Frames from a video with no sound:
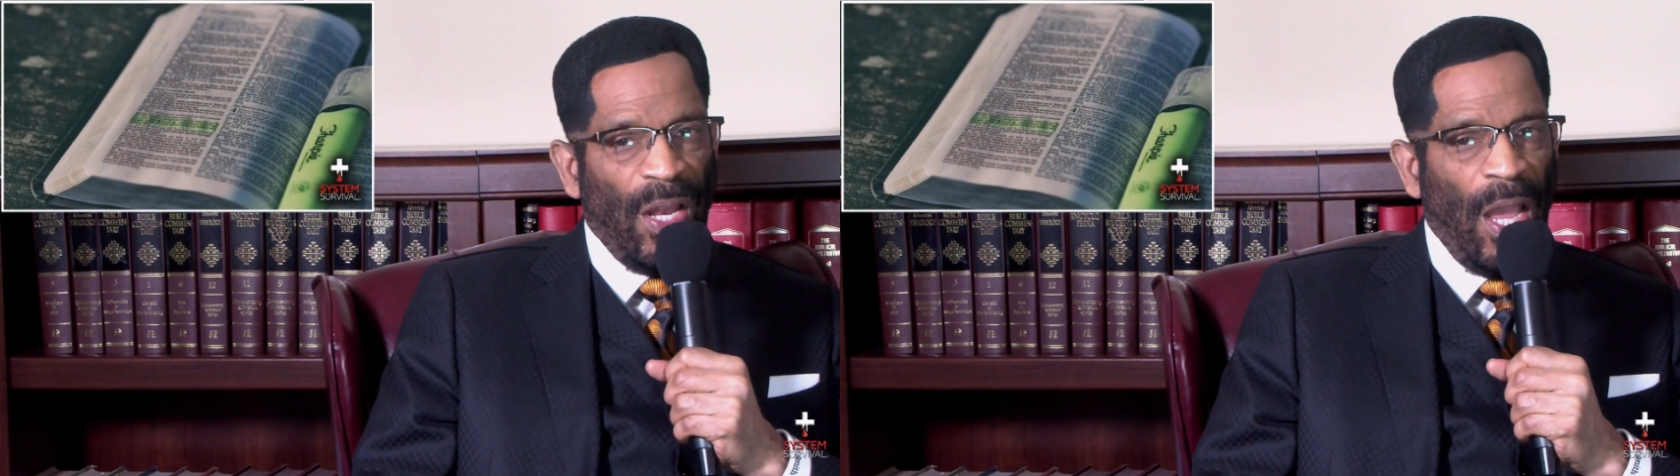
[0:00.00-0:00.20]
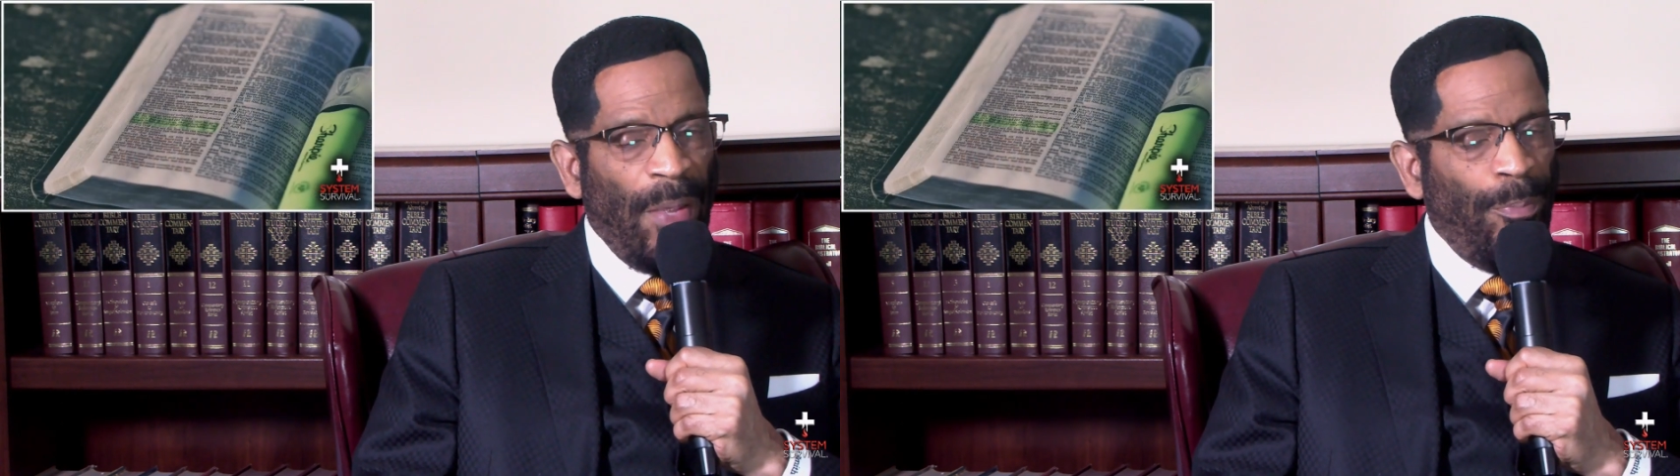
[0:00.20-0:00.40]

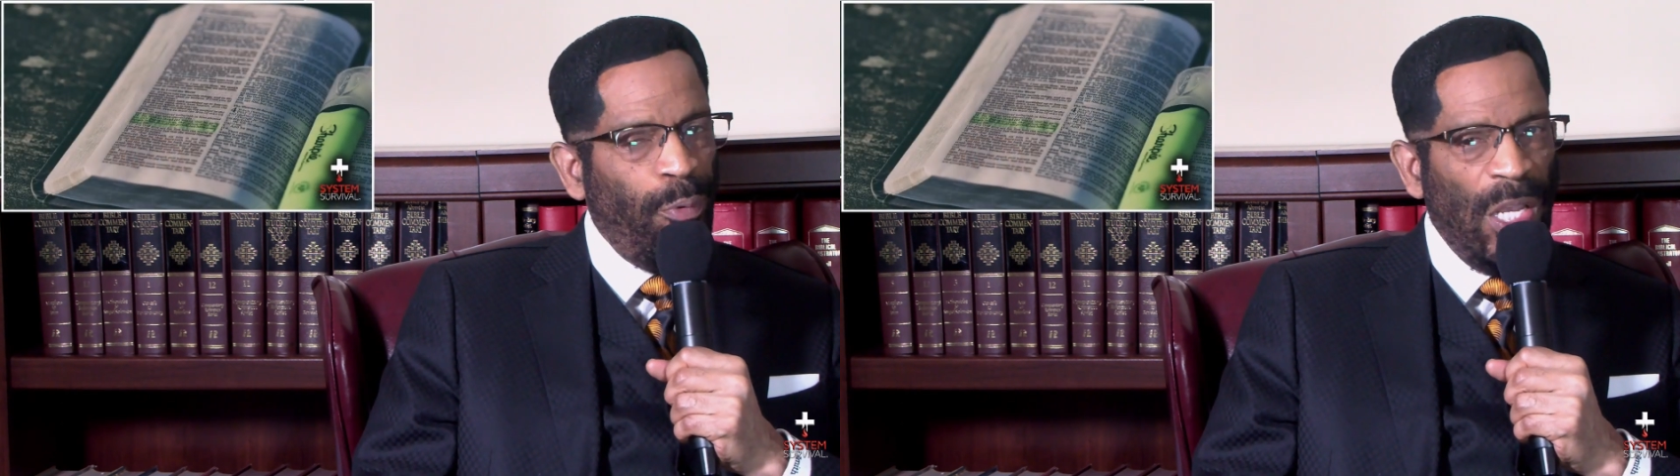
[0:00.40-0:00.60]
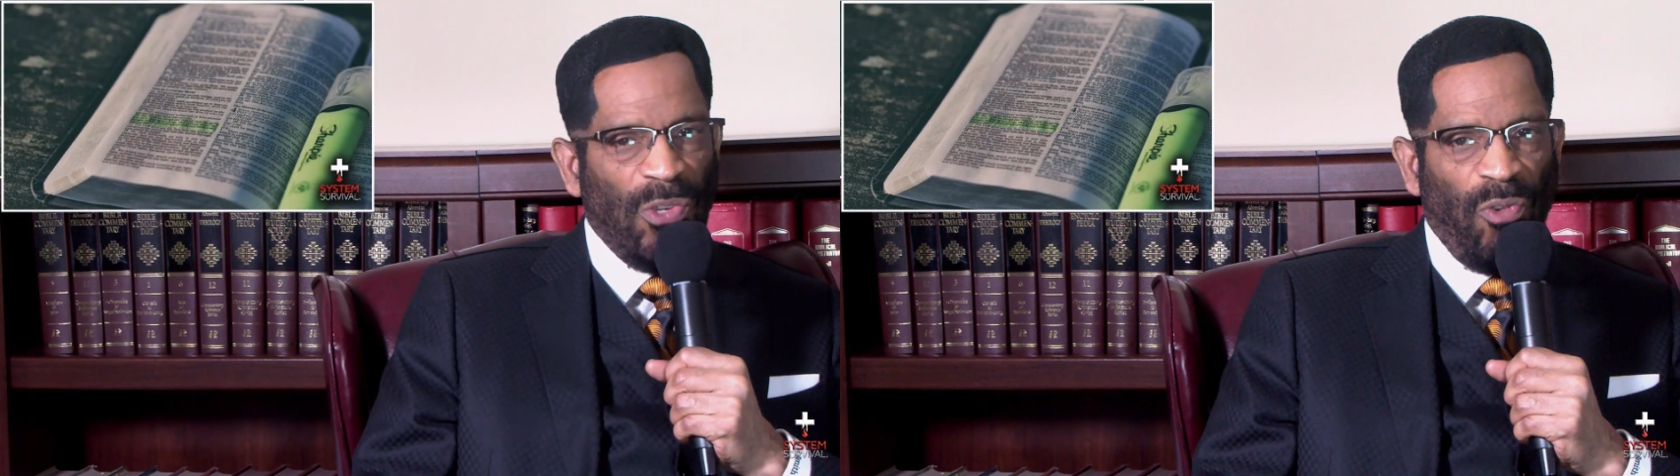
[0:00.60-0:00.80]
that I
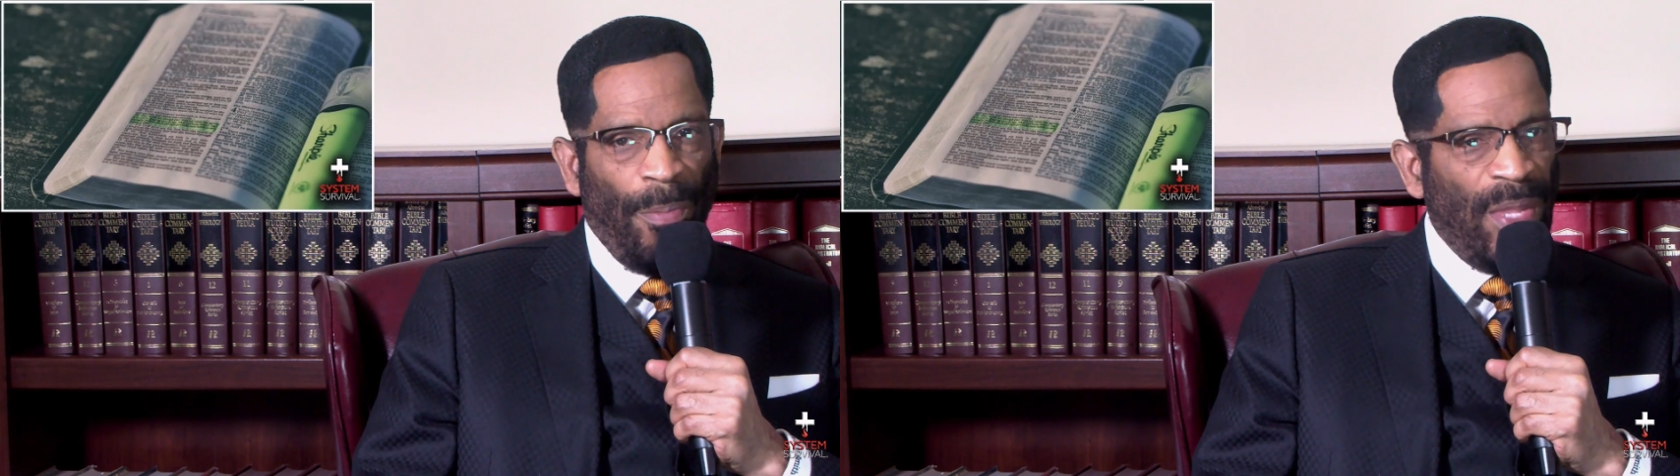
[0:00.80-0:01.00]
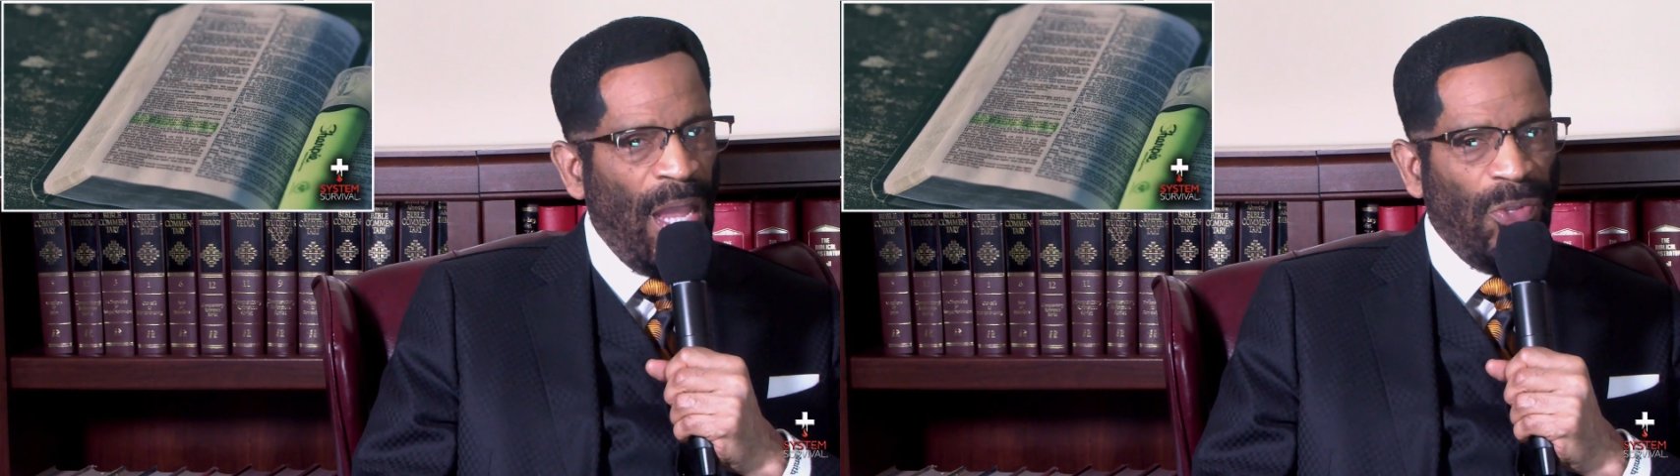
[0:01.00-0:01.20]
preach
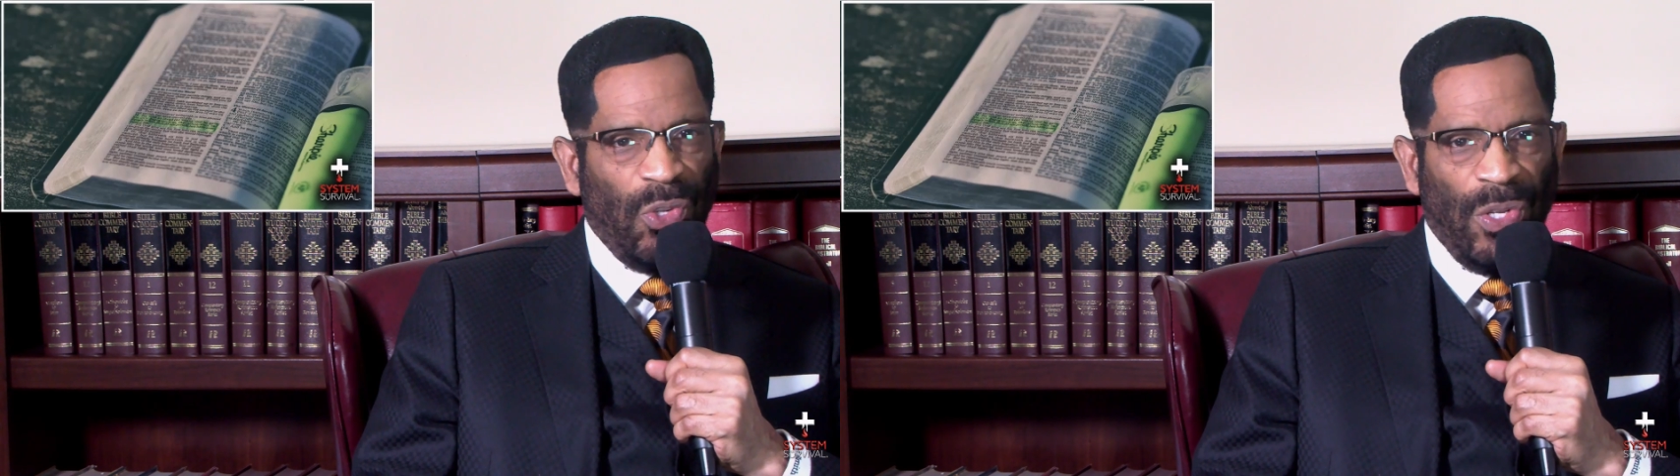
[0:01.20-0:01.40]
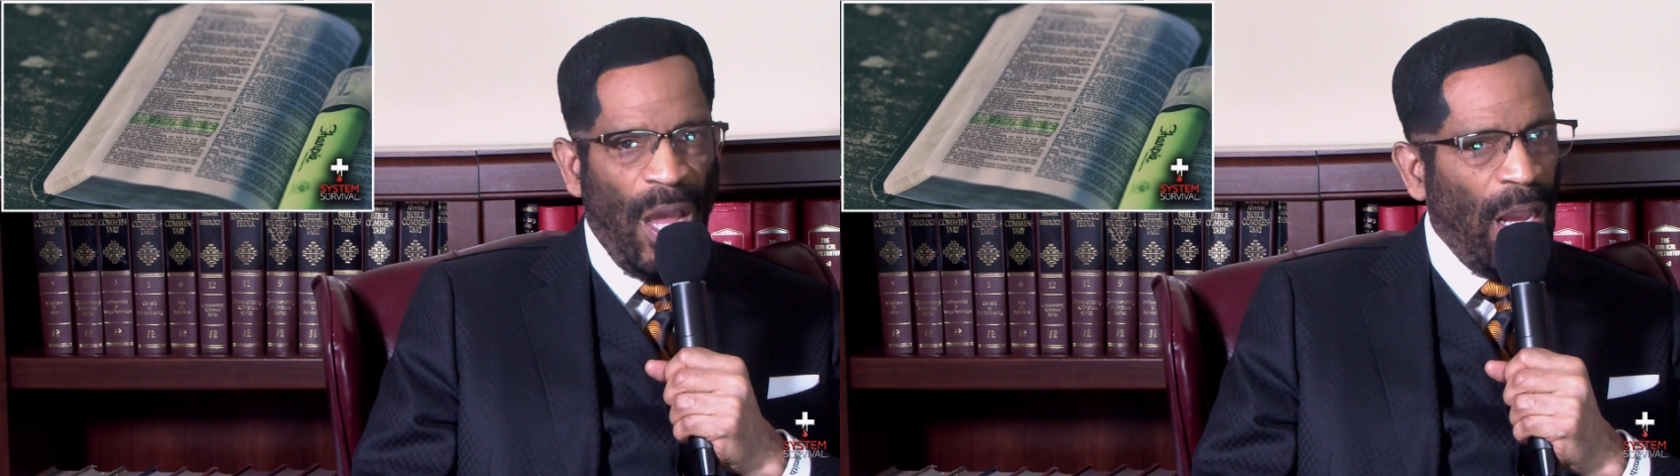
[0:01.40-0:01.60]
from night
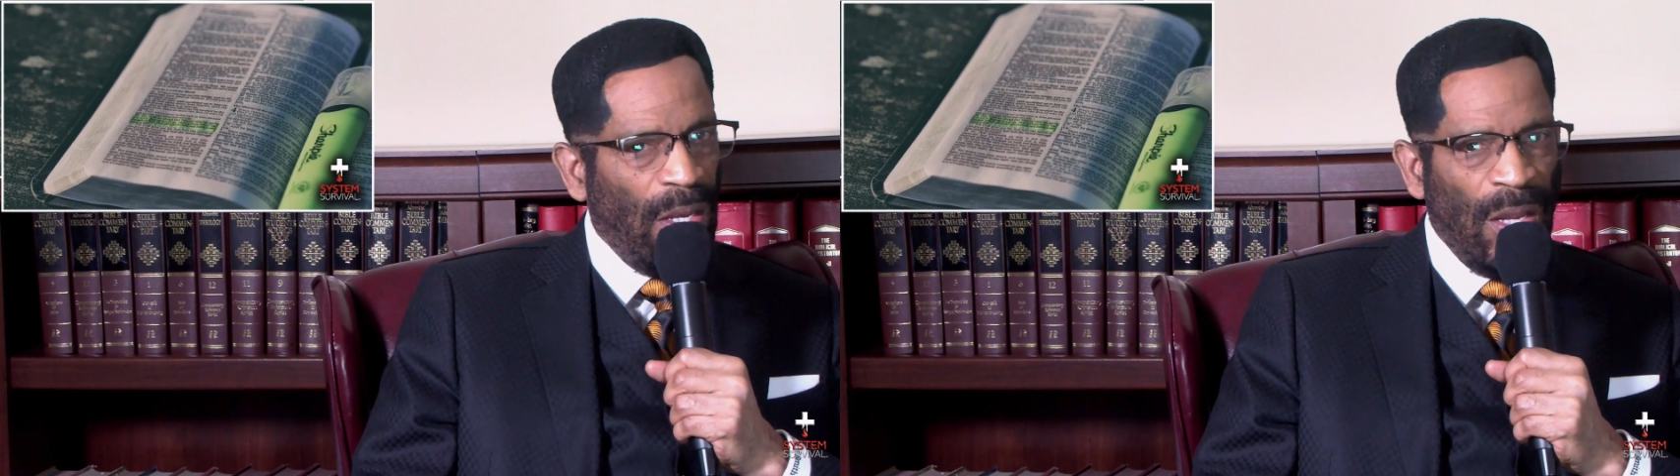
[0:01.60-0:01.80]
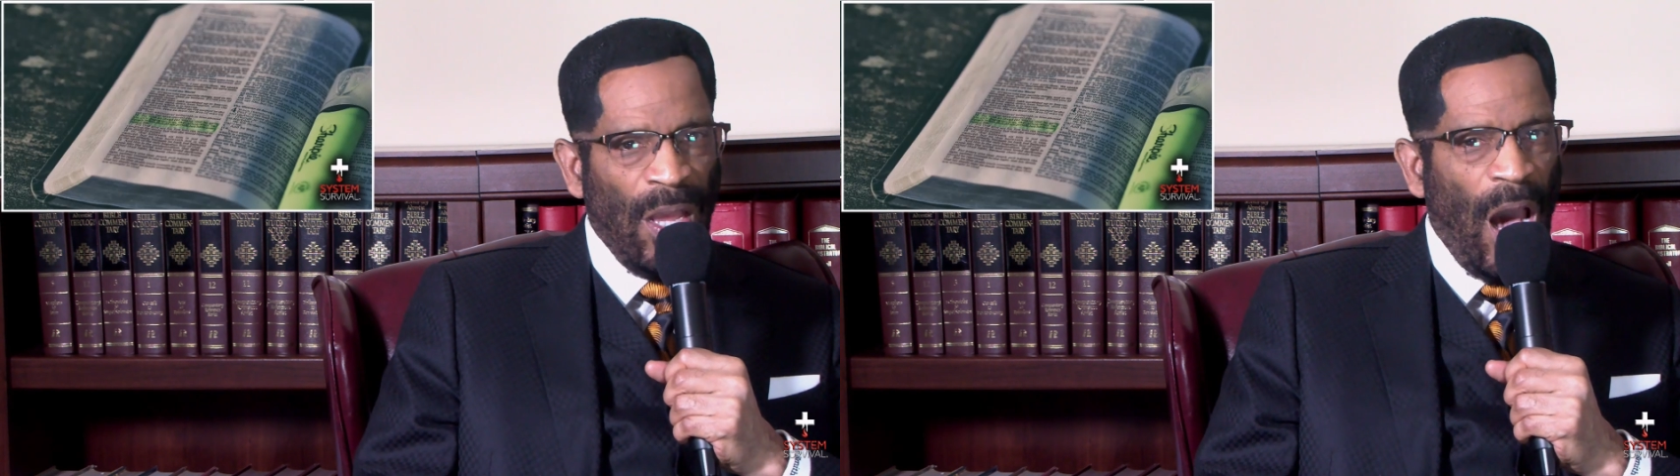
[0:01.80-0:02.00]
to night,